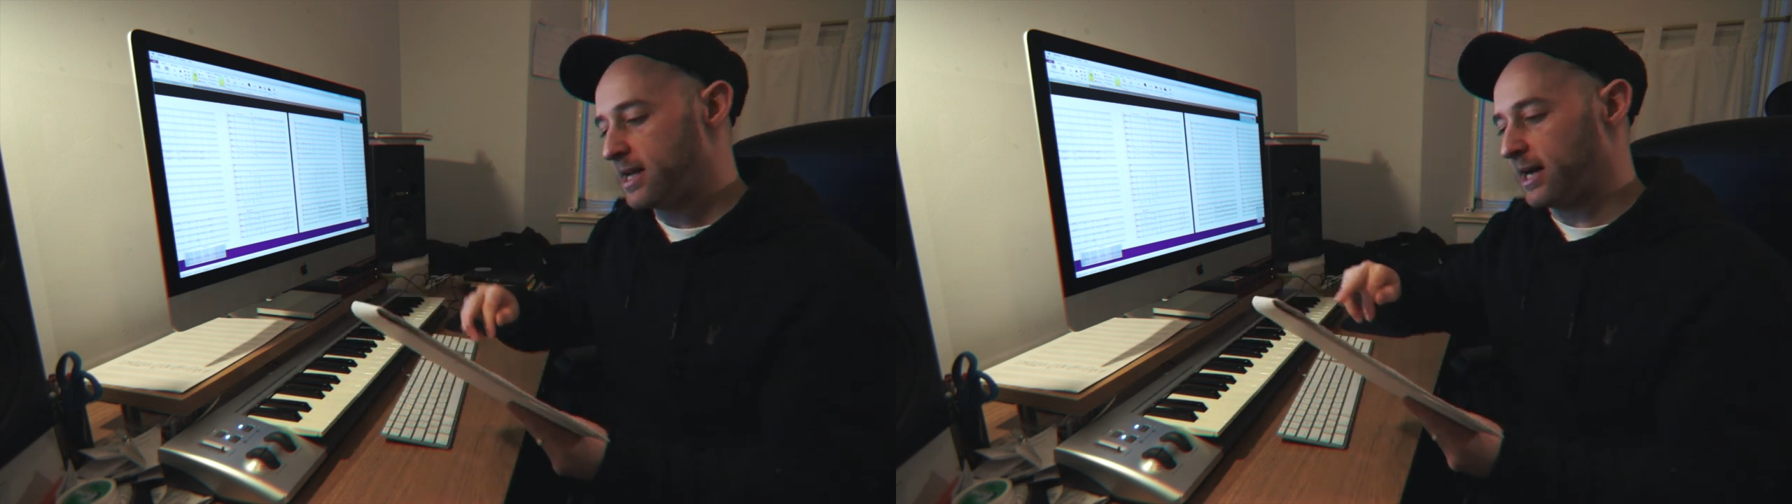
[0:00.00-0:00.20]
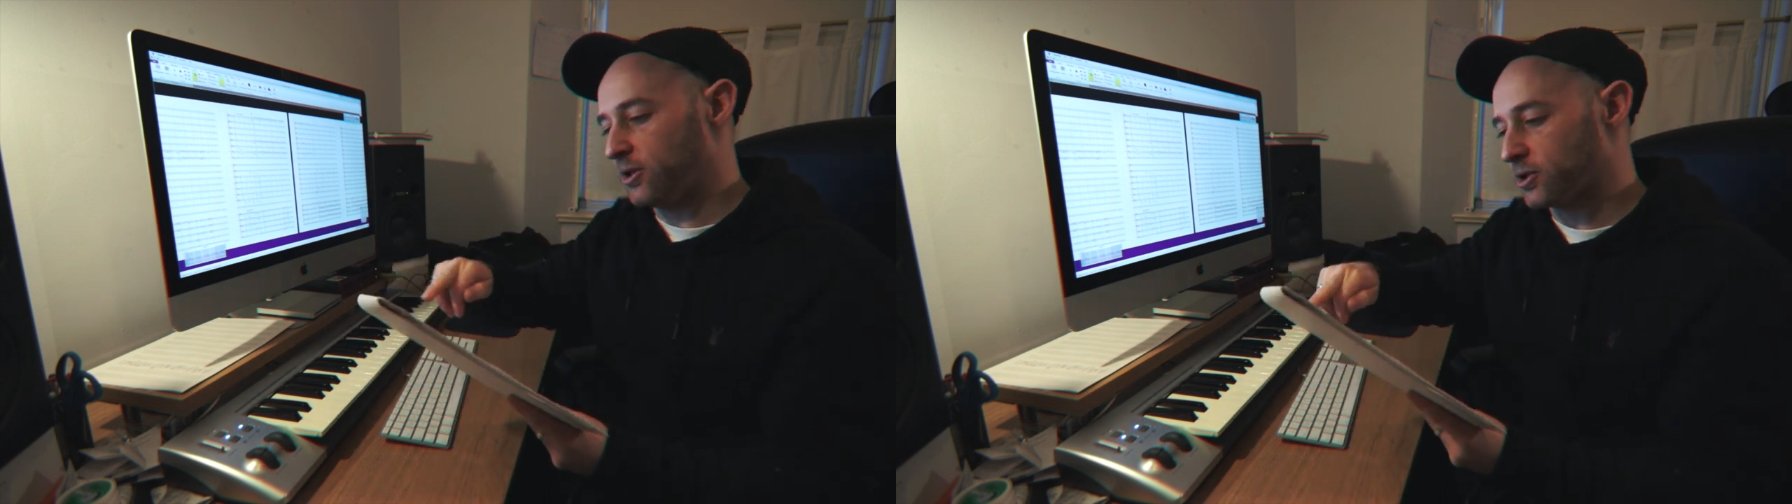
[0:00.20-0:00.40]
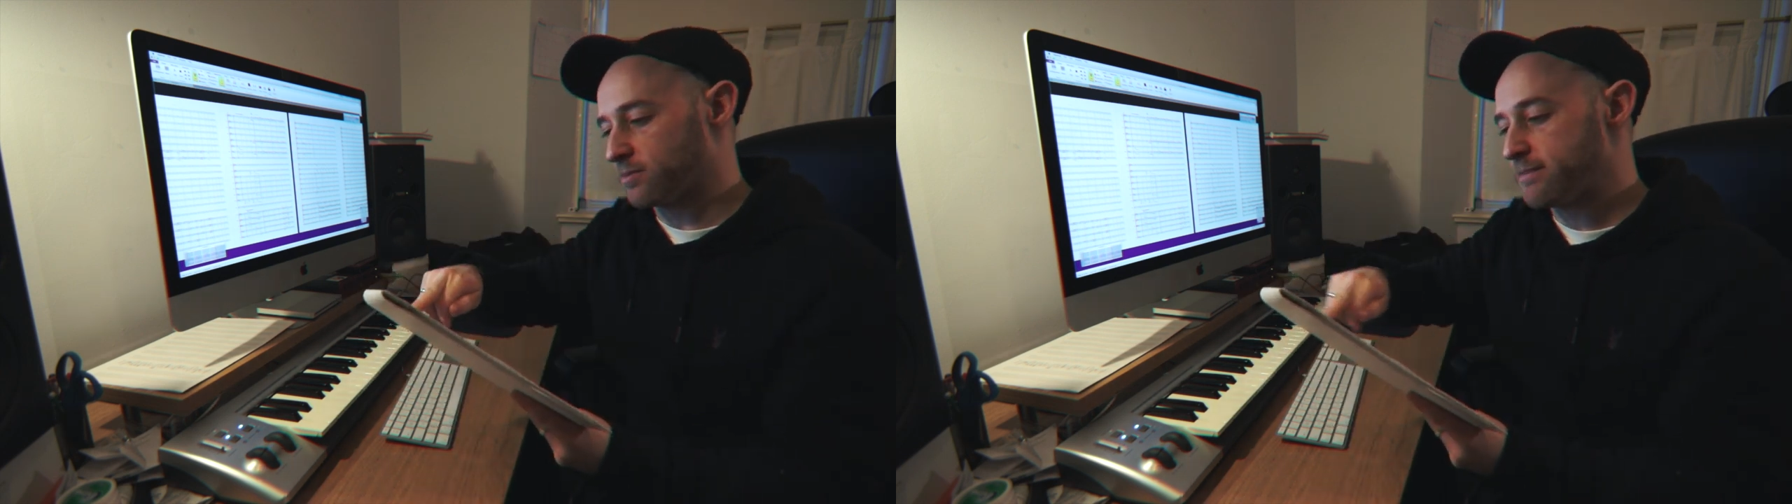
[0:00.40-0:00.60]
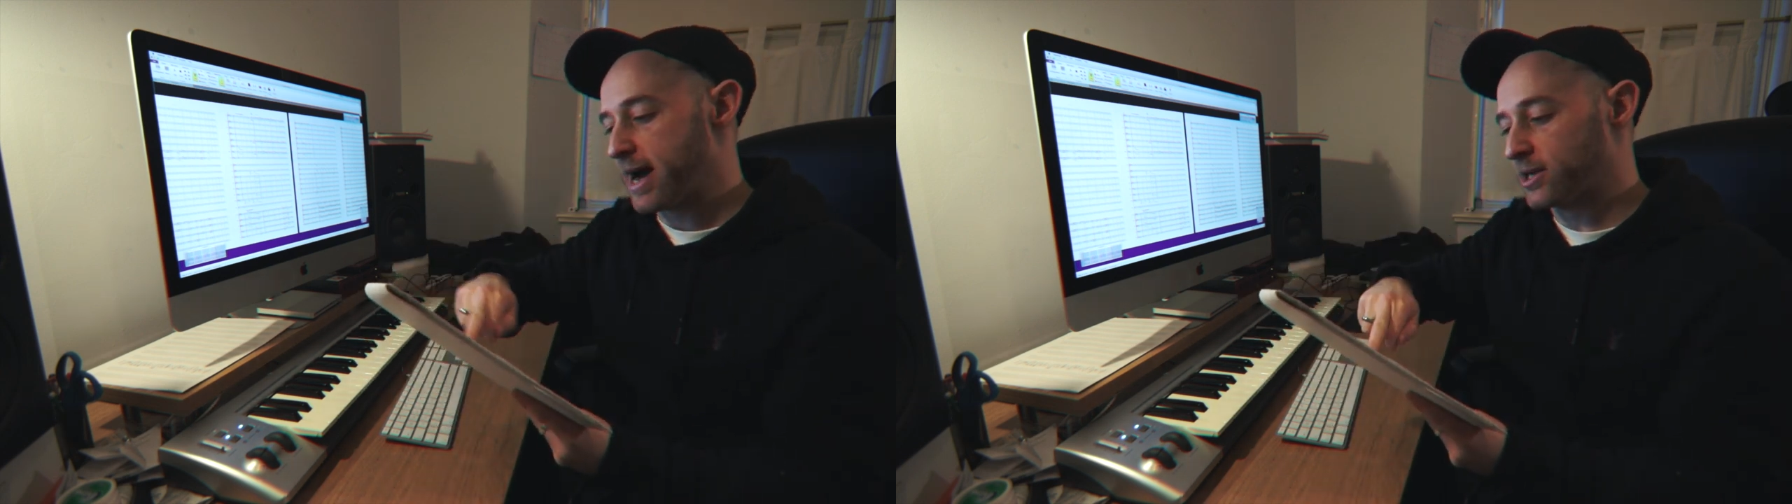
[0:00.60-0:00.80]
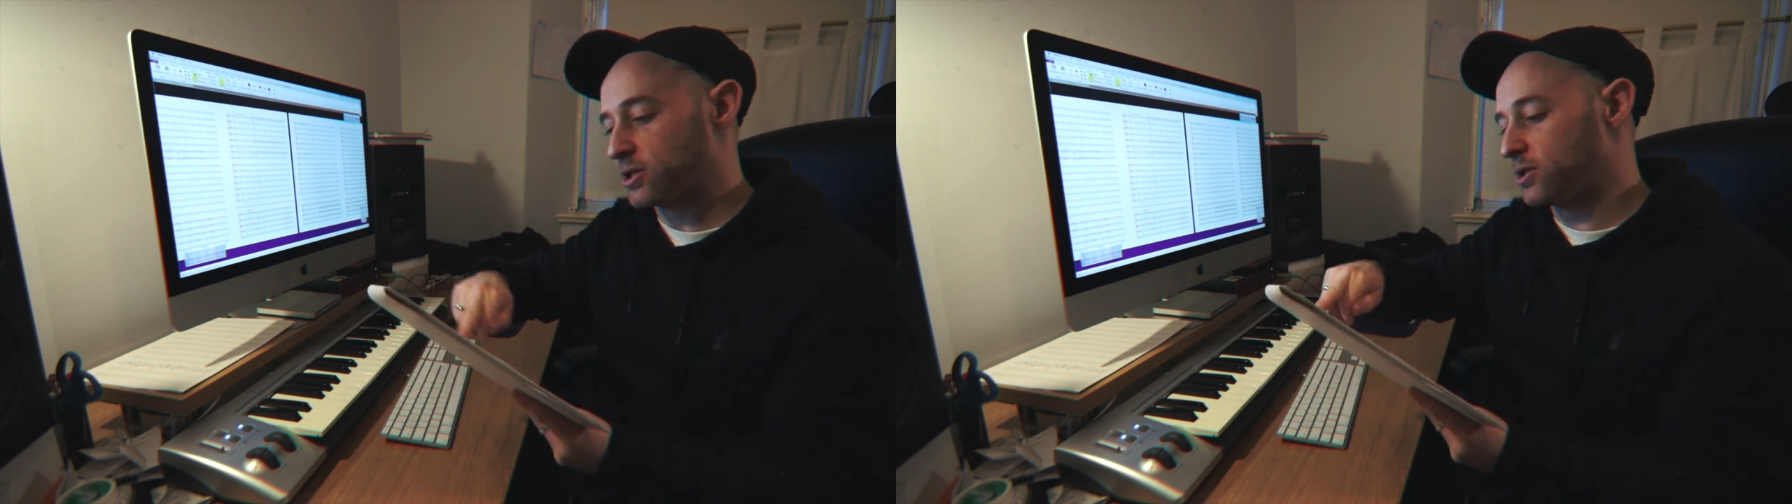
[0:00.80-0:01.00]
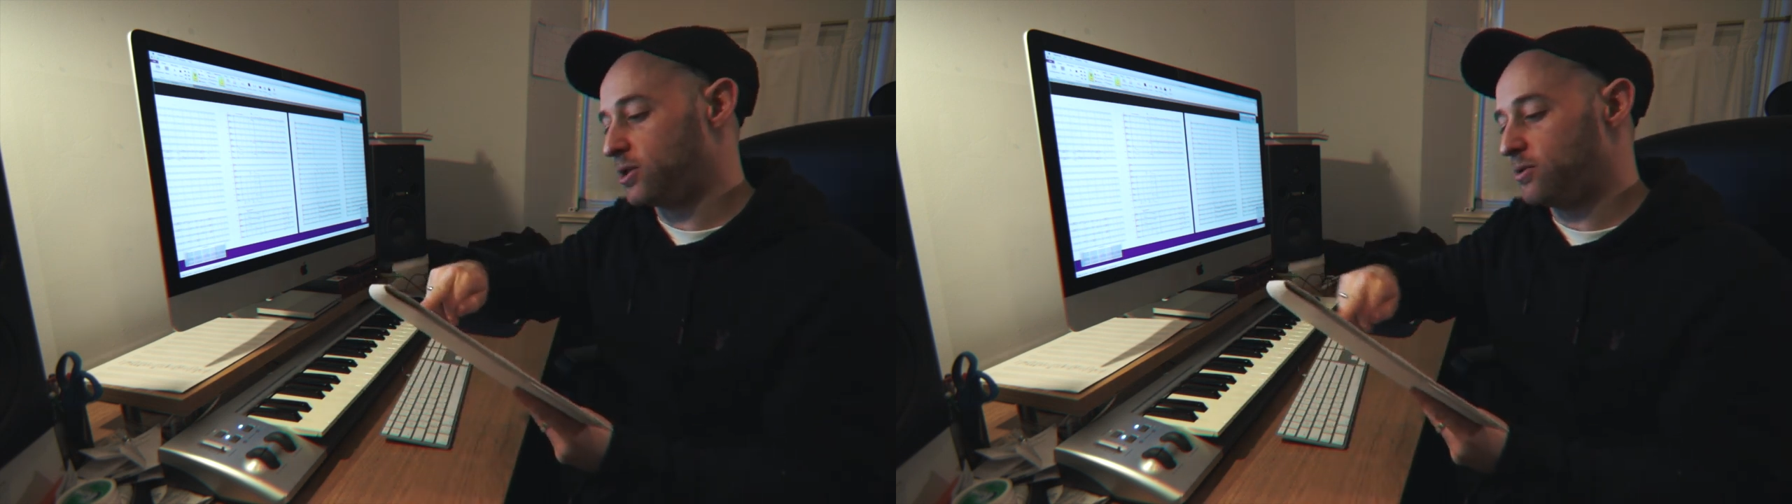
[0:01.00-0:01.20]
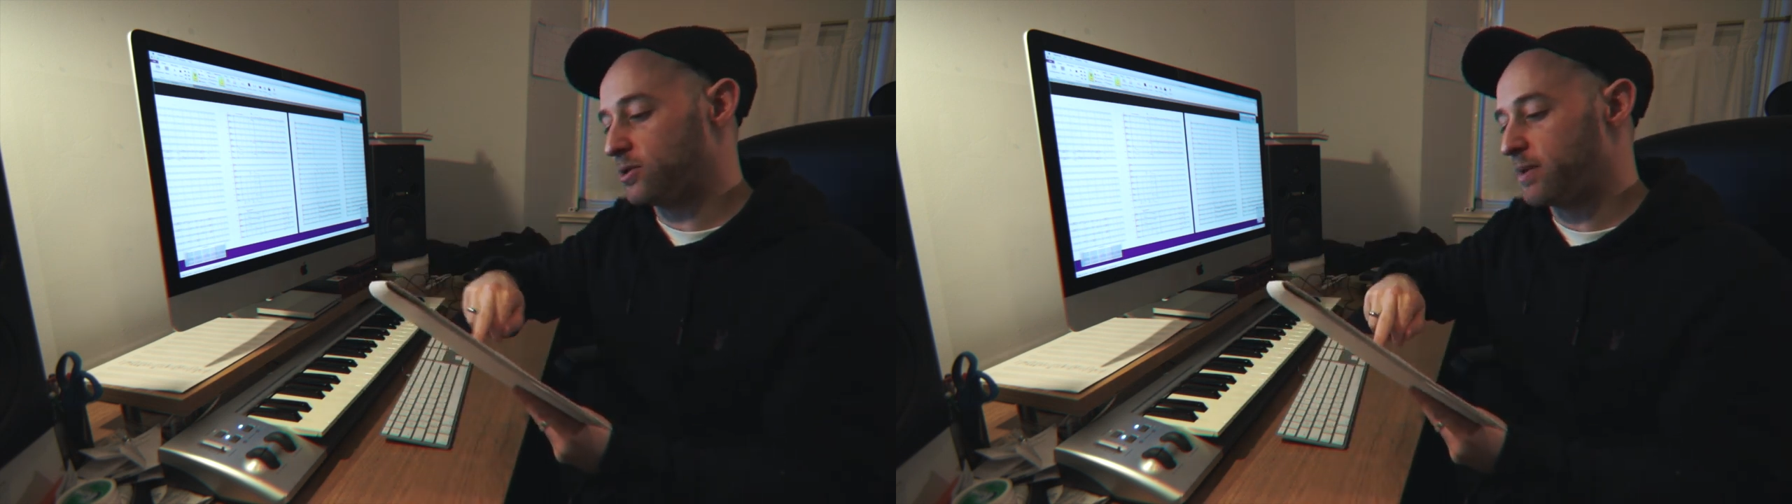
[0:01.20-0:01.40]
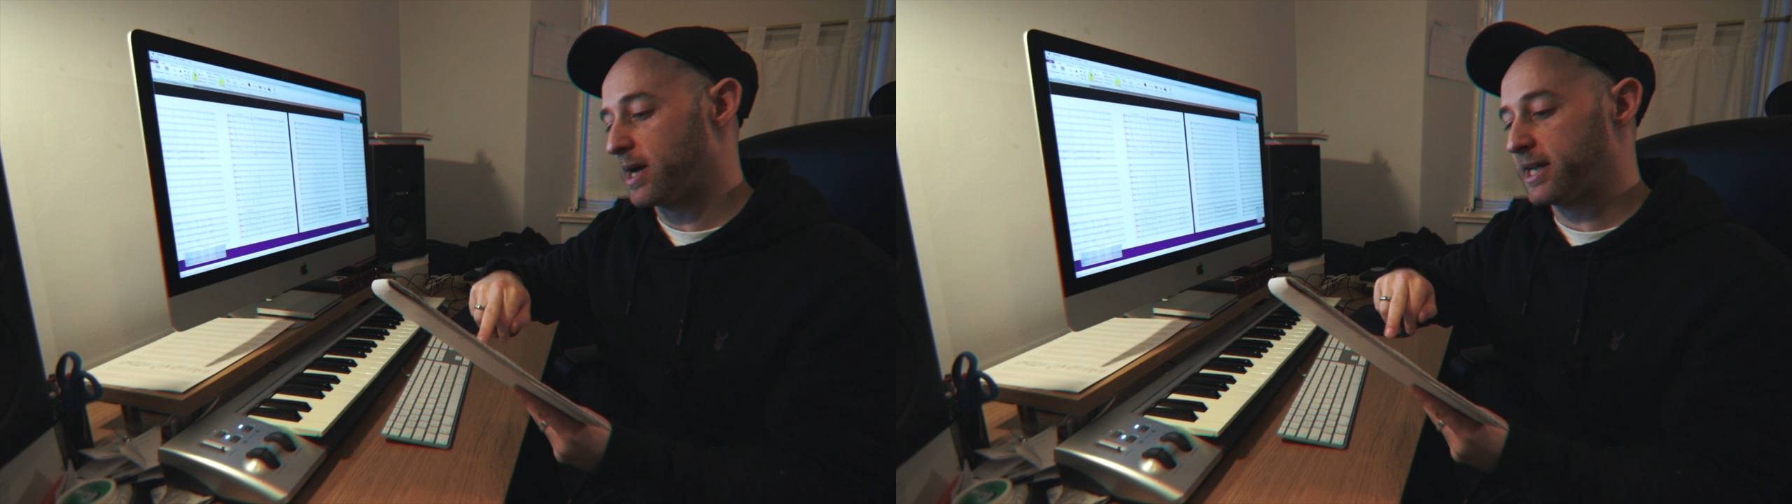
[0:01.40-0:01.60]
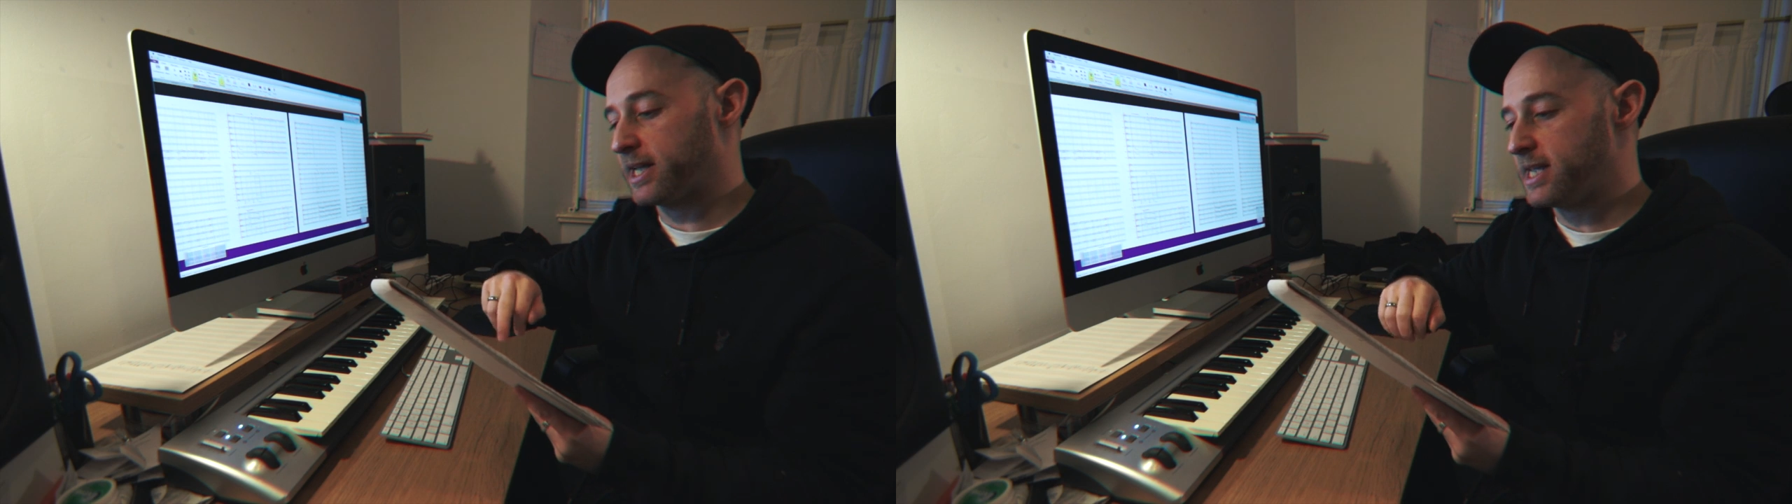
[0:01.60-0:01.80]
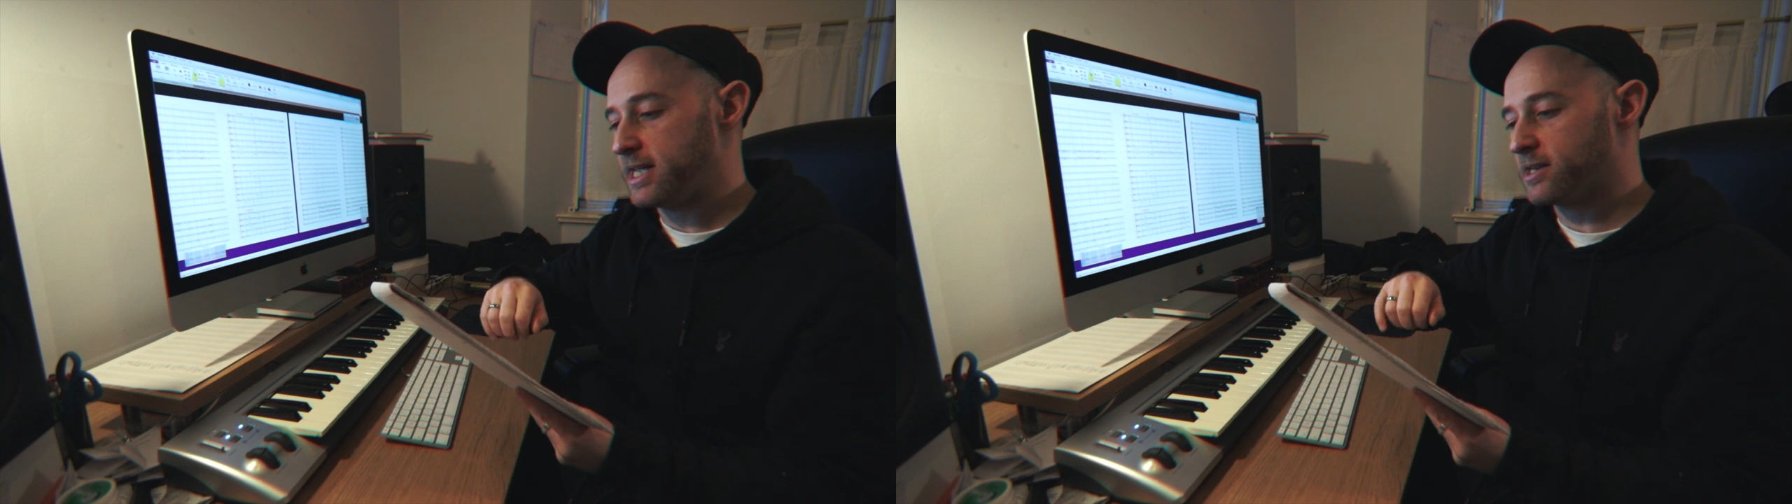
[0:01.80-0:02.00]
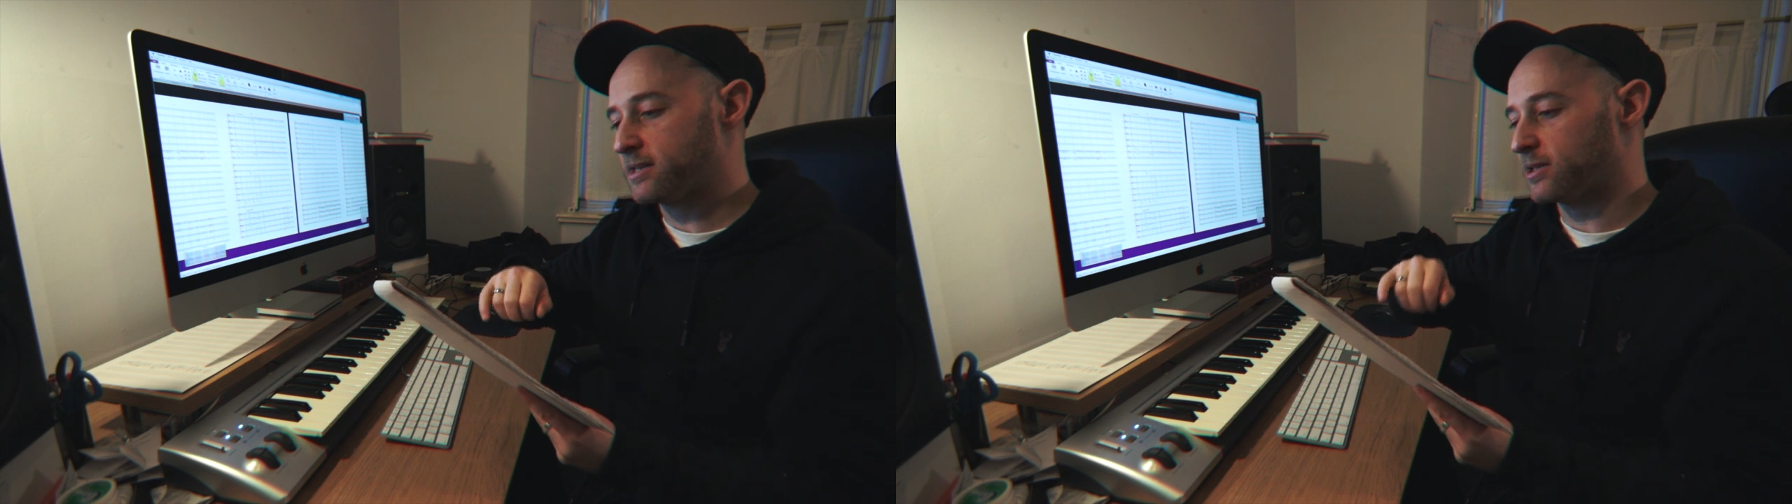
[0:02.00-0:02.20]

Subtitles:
I'll just match tunes by the keys.